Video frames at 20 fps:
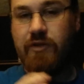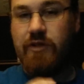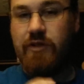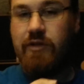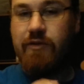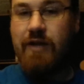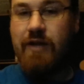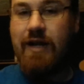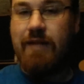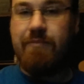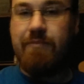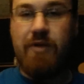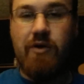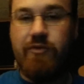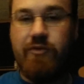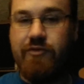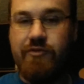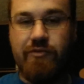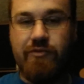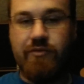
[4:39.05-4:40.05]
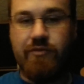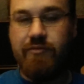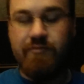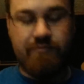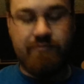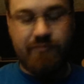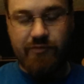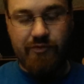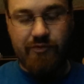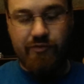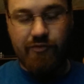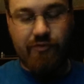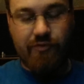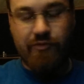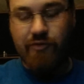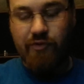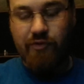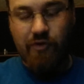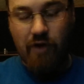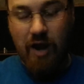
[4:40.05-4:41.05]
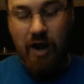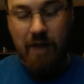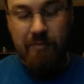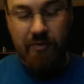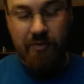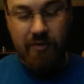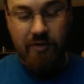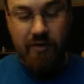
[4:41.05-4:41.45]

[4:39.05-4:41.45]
the little tiny posts. They're crap.